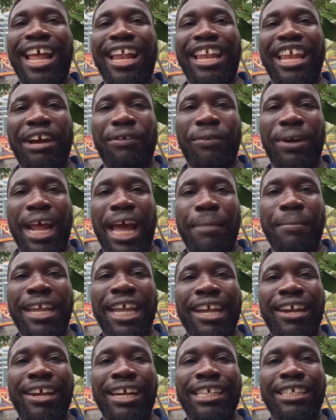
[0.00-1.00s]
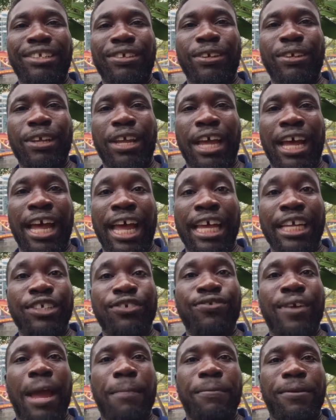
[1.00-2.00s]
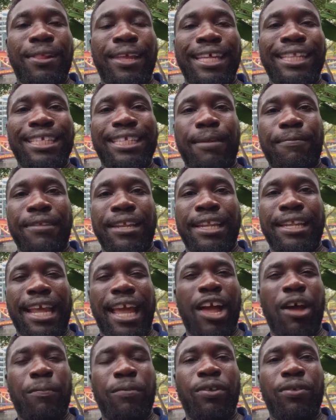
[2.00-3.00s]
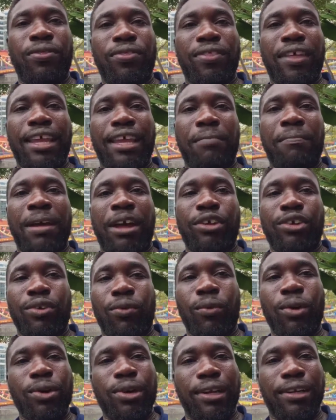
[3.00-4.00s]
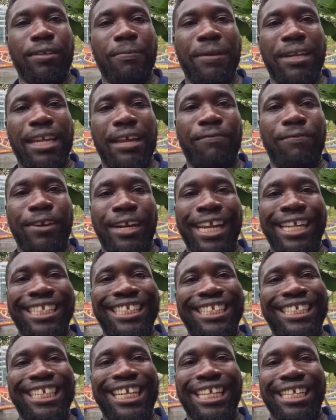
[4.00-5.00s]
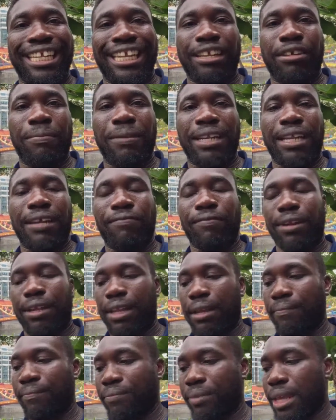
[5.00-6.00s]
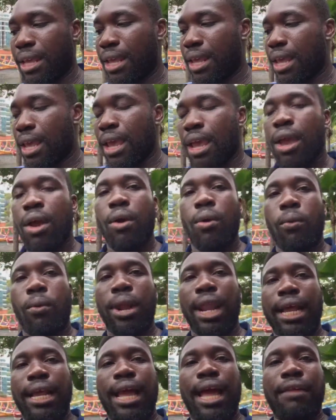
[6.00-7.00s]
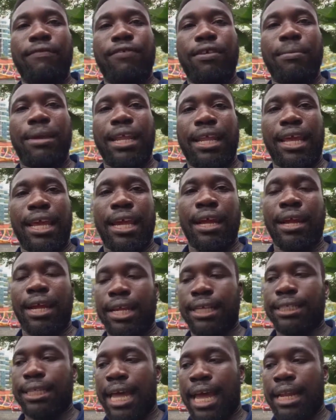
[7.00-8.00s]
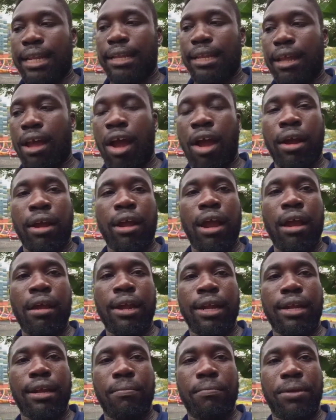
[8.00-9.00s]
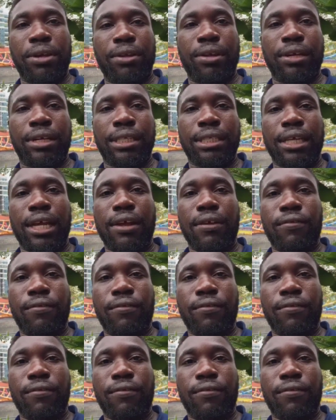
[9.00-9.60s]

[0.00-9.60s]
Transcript: That what I'm here is to extrapolate something to help you think about your world a little bit different and see it a little bit differently. What I got from it here is that our current computers